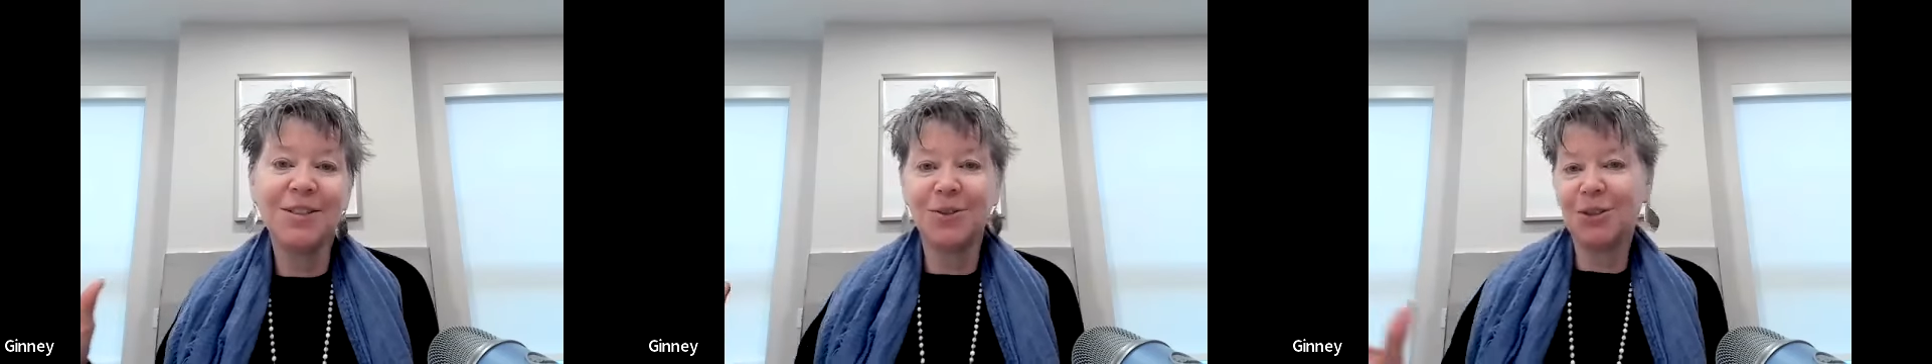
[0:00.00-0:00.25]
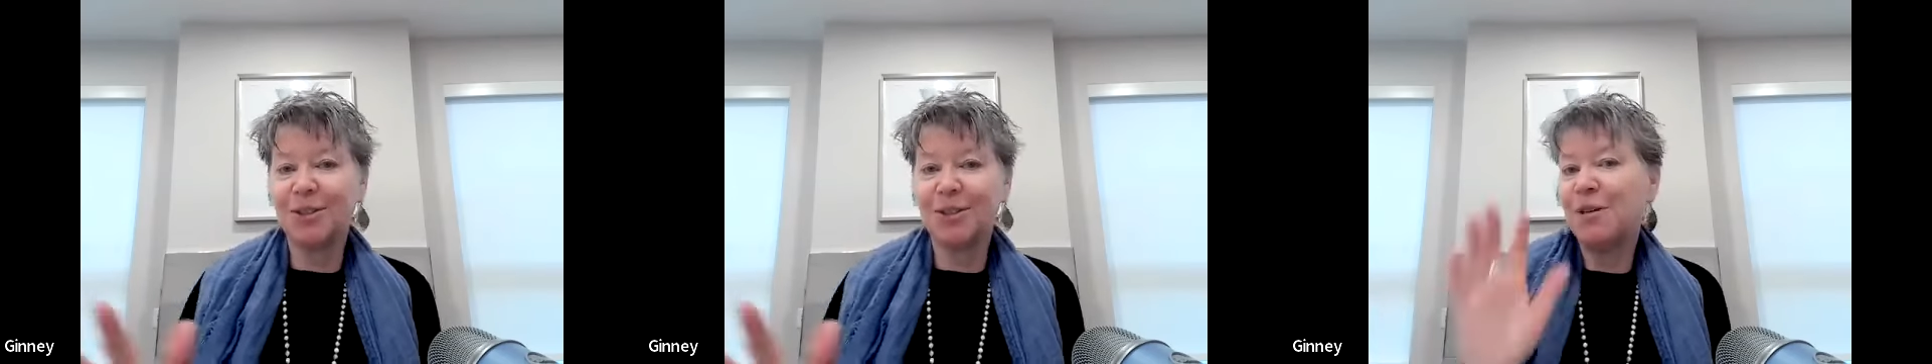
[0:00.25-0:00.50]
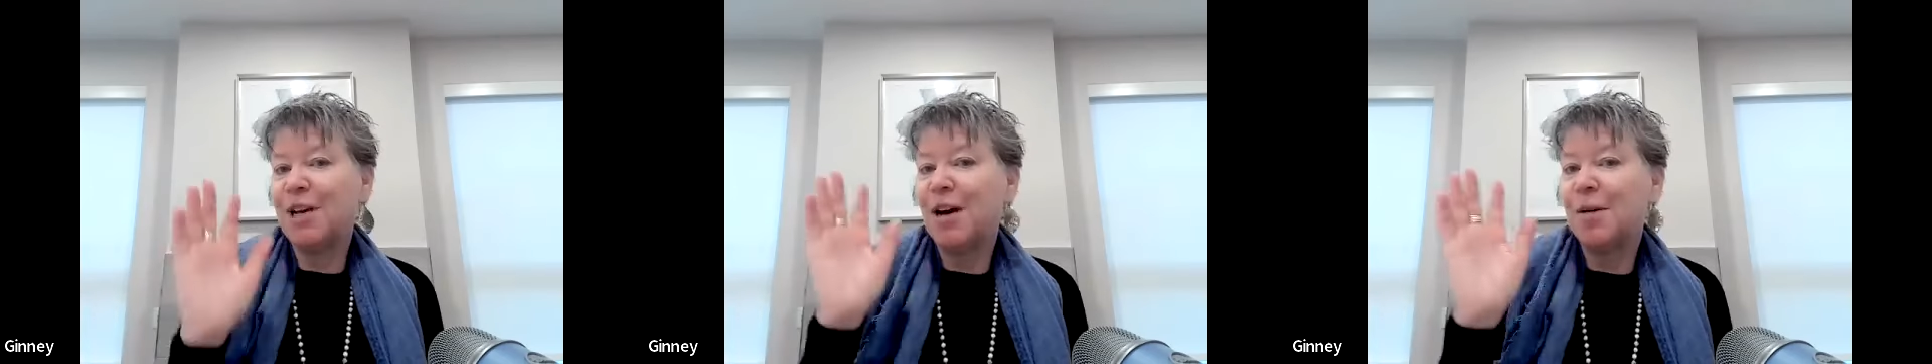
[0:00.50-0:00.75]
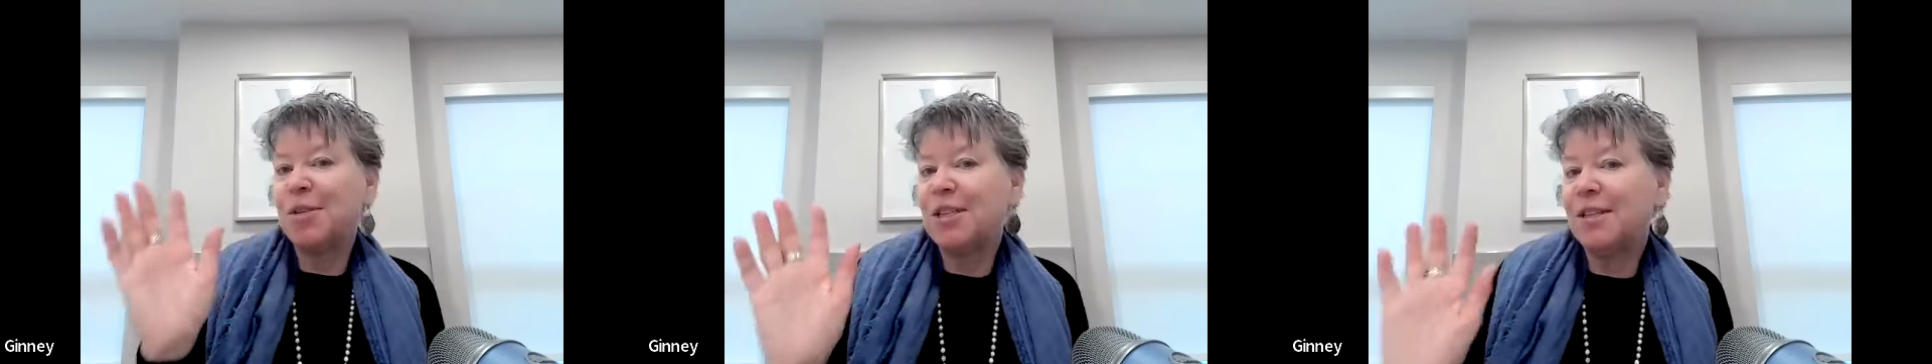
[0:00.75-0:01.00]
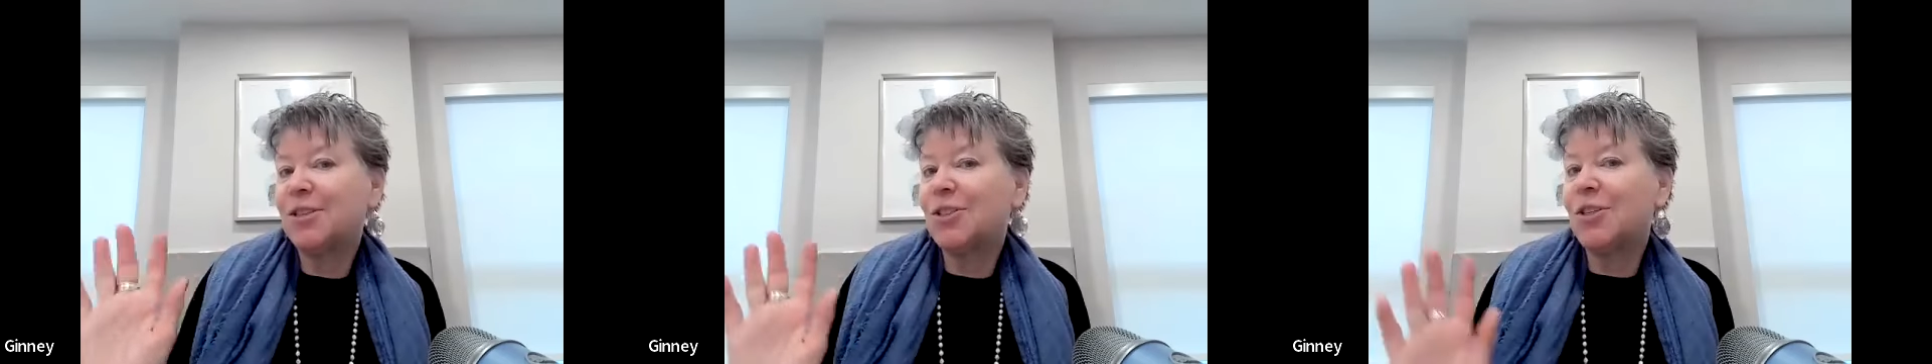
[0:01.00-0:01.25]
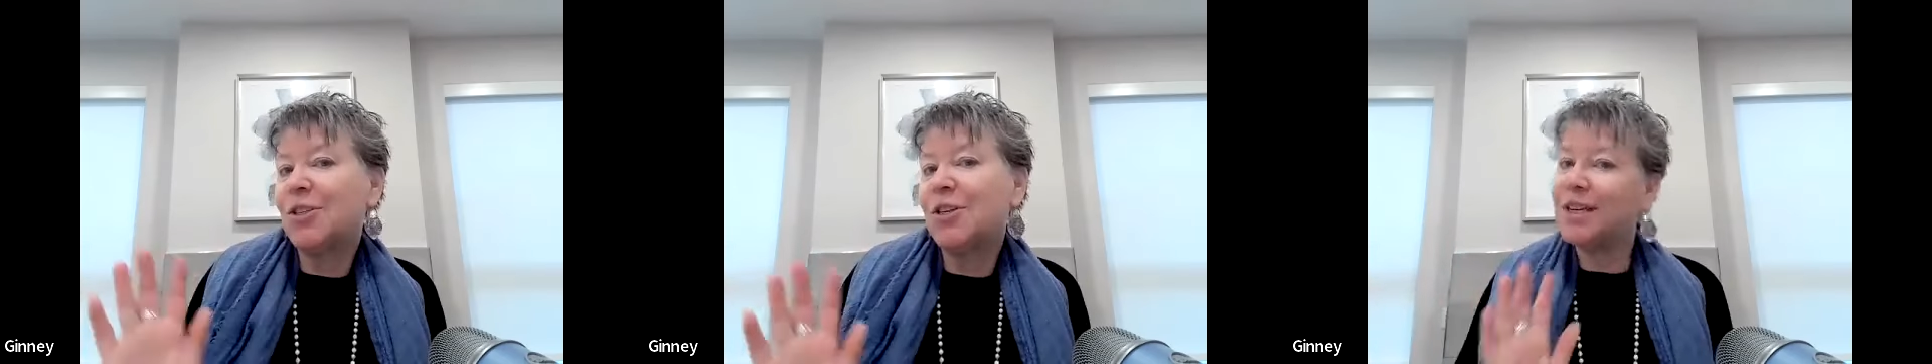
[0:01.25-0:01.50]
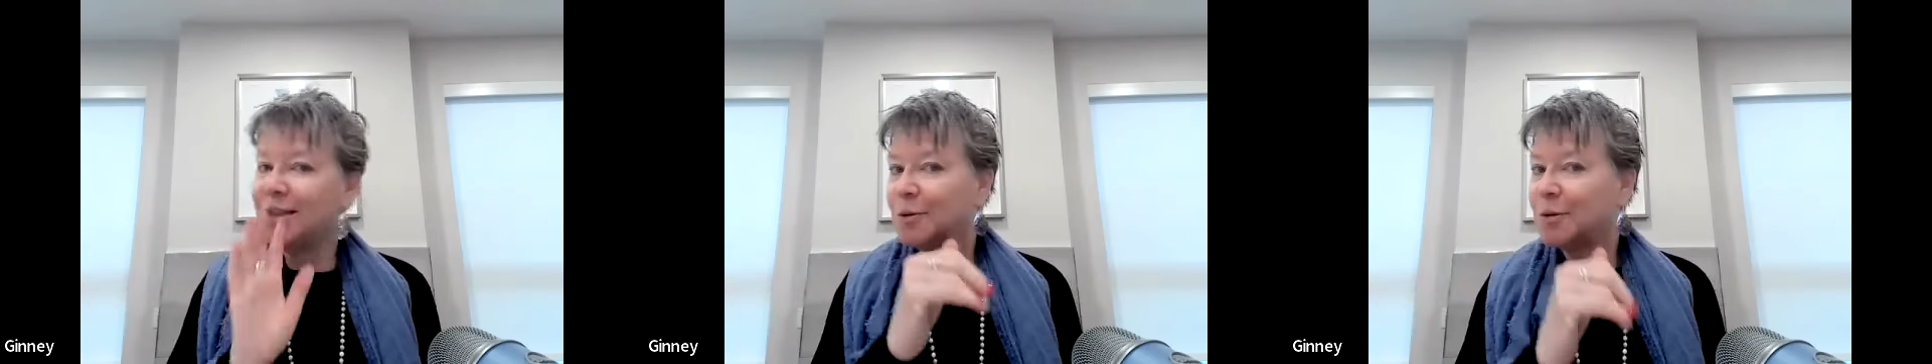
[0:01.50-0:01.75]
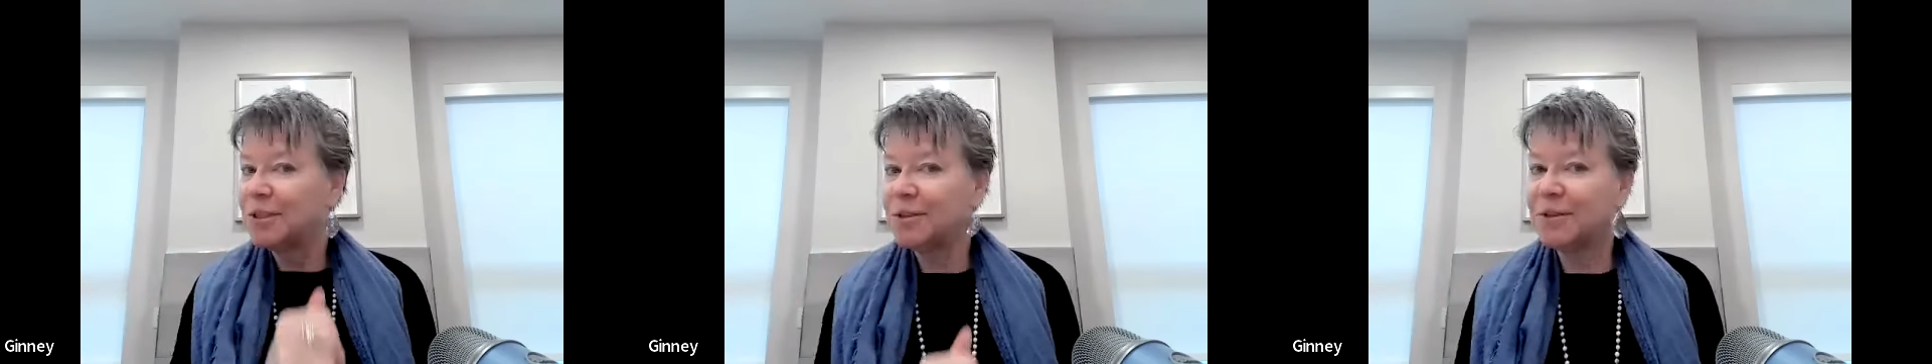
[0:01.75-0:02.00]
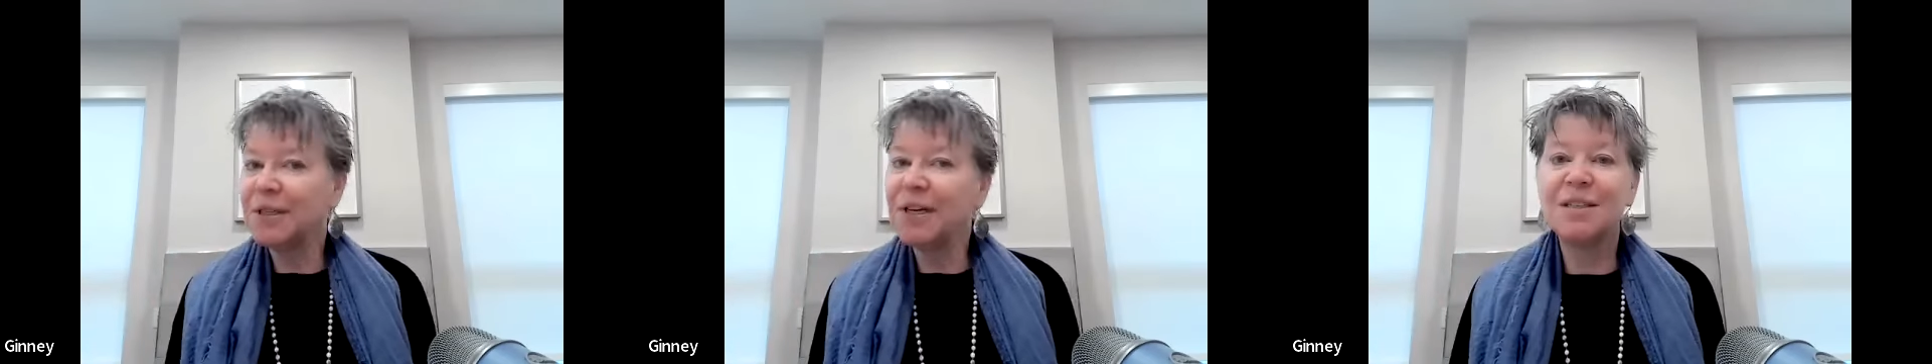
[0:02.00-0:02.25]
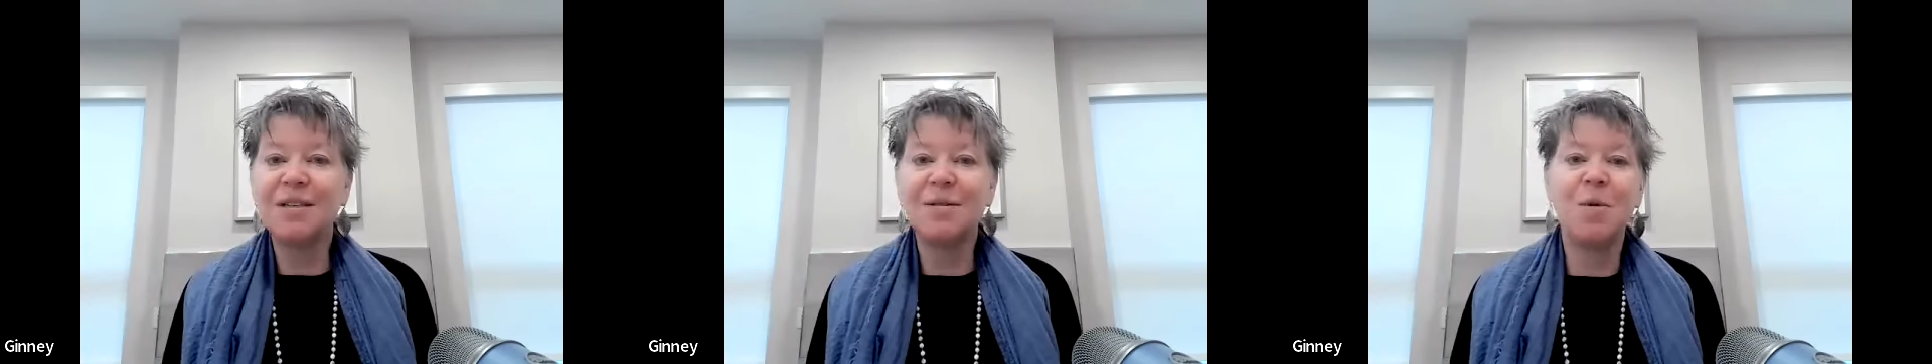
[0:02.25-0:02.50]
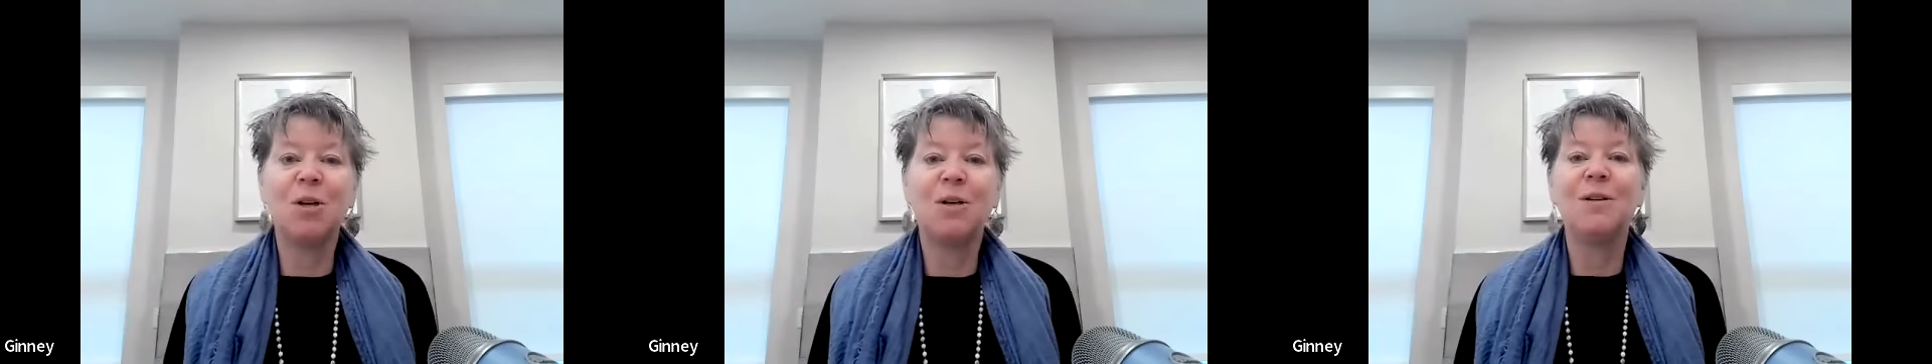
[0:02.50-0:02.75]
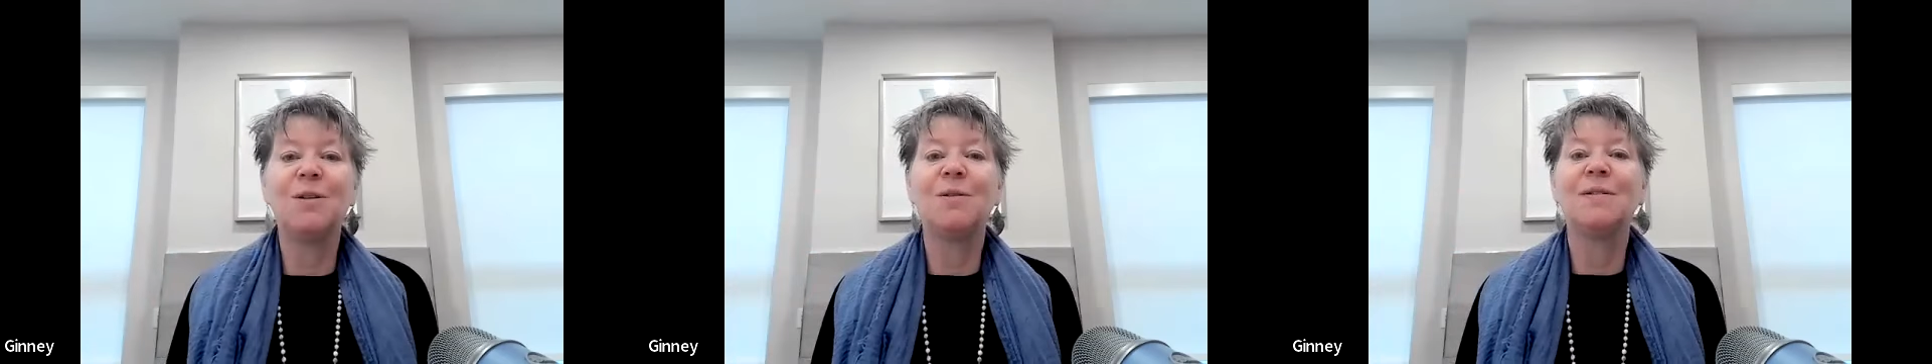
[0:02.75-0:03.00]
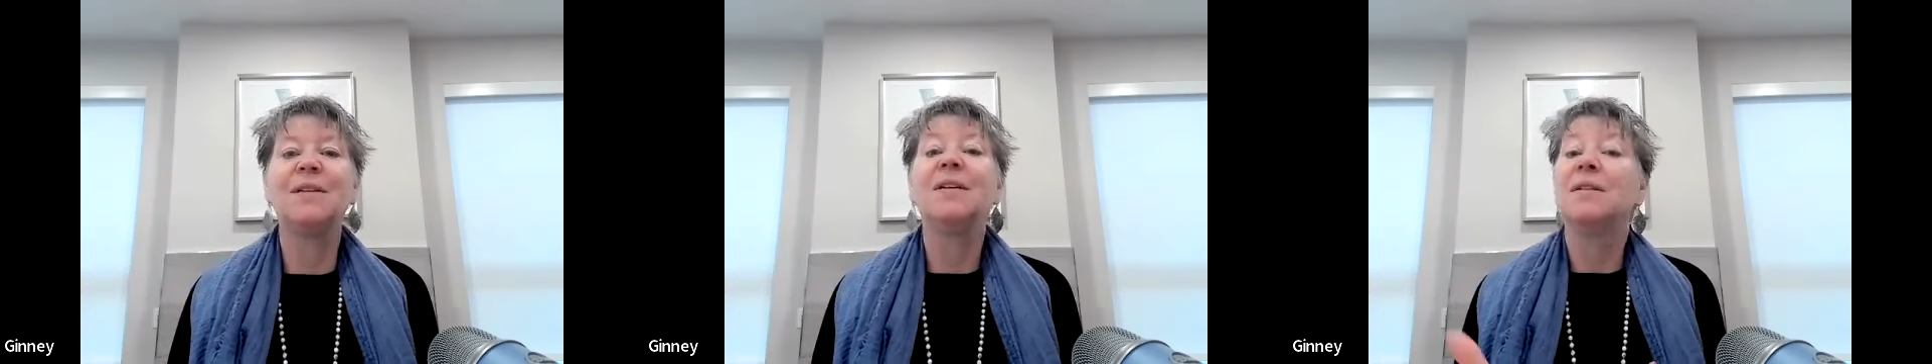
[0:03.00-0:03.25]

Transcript: or what happened yesterday or what's going on tomorrow.